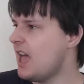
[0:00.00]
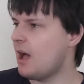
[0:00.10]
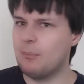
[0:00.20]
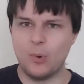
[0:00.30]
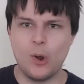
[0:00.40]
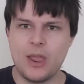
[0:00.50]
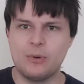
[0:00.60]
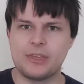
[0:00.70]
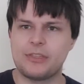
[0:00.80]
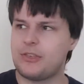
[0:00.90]
A boy
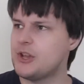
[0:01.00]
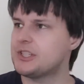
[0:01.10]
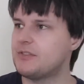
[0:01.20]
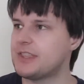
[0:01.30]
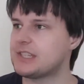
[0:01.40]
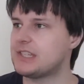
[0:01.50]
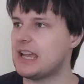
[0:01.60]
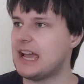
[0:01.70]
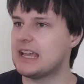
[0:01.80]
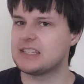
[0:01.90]
with a thirst for the
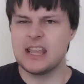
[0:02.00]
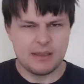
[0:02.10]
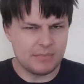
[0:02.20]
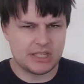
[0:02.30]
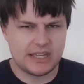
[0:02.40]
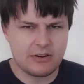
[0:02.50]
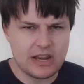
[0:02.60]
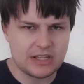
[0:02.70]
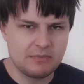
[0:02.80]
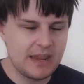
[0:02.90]
stars,
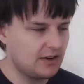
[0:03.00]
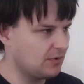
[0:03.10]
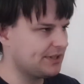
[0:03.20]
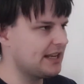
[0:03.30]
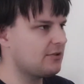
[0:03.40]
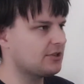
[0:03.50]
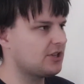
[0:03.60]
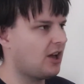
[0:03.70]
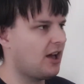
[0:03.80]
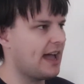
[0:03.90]
mysterious men with secrets to
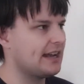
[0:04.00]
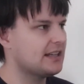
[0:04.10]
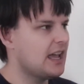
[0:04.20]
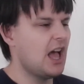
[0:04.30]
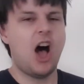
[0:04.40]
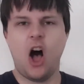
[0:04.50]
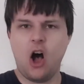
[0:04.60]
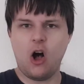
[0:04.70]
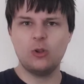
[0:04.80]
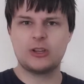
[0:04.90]
hide, a
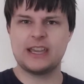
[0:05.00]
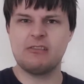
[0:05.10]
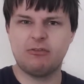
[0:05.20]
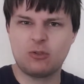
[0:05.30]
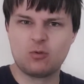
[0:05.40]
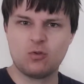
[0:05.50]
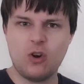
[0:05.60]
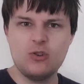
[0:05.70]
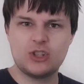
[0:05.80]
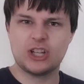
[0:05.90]
hulking,
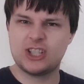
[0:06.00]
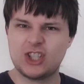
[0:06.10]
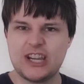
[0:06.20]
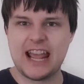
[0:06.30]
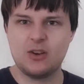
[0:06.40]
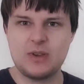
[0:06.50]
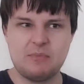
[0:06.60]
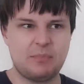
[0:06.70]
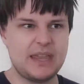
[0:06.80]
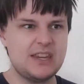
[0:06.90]
ferocious, shadowy
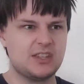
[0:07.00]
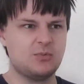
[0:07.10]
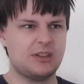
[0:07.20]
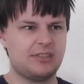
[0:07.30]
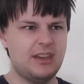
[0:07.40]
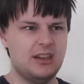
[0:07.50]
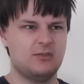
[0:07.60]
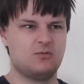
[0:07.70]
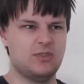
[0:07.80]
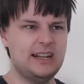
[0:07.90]
beast with
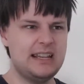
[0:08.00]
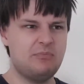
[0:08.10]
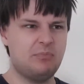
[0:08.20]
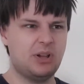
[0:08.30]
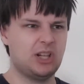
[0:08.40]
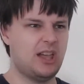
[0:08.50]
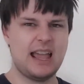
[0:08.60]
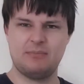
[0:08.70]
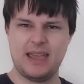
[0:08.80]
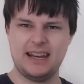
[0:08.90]
really
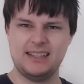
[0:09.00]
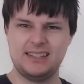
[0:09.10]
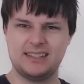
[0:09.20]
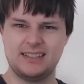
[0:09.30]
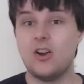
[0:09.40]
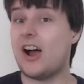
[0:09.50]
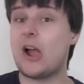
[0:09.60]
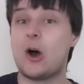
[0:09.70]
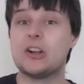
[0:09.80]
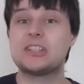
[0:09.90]
polite manners? I
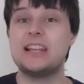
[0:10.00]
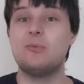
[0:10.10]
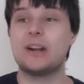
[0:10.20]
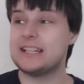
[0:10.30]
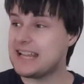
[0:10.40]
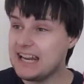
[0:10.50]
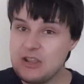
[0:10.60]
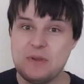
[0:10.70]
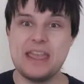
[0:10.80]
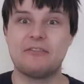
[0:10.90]
honestly want to tell
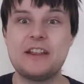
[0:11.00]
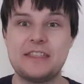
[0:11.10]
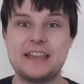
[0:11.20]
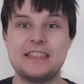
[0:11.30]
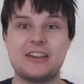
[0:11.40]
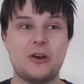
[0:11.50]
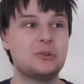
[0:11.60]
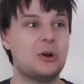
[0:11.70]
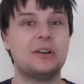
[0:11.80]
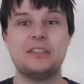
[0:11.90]
you everything that goes
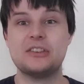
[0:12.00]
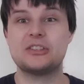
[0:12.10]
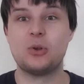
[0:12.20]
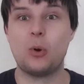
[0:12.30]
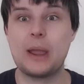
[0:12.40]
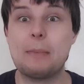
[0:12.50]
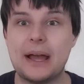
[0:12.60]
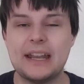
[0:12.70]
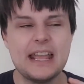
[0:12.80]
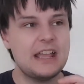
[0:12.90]
on in this story,
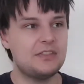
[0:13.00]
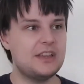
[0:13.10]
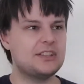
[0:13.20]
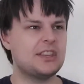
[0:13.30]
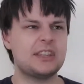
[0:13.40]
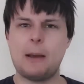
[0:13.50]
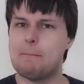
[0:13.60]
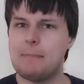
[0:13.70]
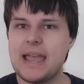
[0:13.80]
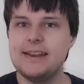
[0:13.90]
but there's this
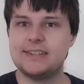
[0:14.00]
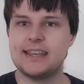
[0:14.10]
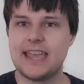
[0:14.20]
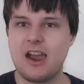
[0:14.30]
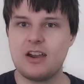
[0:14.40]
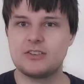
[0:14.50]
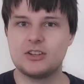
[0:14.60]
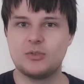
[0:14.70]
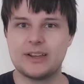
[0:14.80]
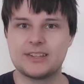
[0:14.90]
amazing character
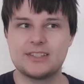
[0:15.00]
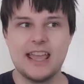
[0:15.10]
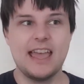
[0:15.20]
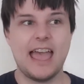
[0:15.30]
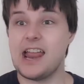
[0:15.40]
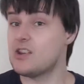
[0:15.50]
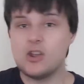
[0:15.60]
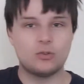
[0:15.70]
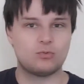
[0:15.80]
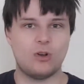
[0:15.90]
twist, and
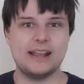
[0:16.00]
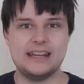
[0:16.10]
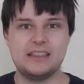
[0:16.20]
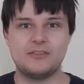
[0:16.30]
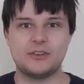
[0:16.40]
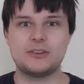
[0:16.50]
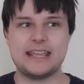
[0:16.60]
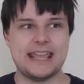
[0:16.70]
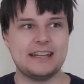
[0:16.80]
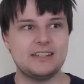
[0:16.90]
right near the
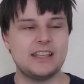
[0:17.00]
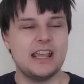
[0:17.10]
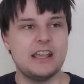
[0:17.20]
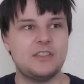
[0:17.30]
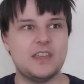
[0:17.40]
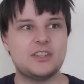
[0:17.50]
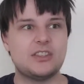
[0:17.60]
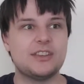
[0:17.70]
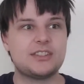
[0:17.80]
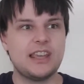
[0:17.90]
very end, there's
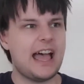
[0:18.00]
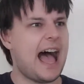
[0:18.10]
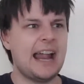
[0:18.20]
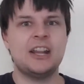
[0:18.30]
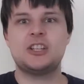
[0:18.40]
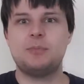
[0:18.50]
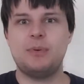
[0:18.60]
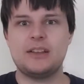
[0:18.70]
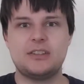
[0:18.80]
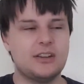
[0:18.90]
this
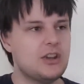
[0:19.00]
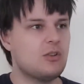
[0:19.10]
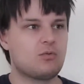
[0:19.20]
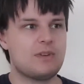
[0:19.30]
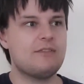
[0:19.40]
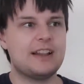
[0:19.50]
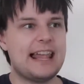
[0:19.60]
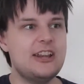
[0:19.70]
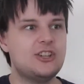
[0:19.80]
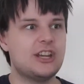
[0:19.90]
unexpected
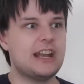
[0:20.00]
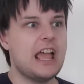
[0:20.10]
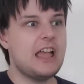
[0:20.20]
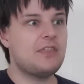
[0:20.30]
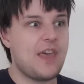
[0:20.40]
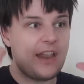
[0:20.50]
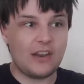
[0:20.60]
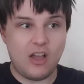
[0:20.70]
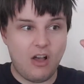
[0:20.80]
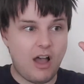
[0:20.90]
revelation that
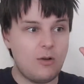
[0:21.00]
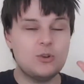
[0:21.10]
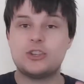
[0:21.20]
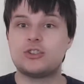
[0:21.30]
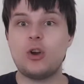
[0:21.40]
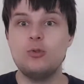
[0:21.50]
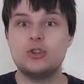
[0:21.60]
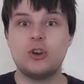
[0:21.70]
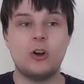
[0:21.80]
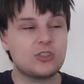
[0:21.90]
I was so
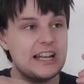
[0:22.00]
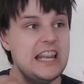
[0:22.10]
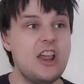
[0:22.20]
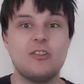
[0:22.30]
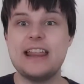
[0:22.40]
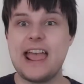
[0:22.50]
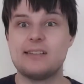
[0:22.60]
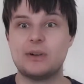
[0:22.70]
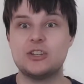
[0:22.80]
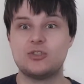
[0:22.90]
shocked I literally had
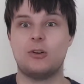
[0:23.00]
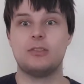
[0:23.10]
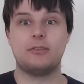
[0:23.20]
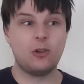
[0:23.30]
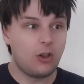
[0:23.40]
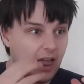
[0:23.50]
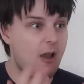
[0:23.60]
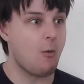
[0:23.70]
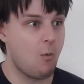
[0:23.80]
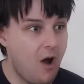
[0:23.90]
my jaw on the floor like,
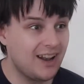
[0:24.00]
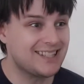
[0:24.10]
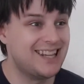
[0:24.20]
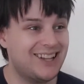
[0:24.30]
what?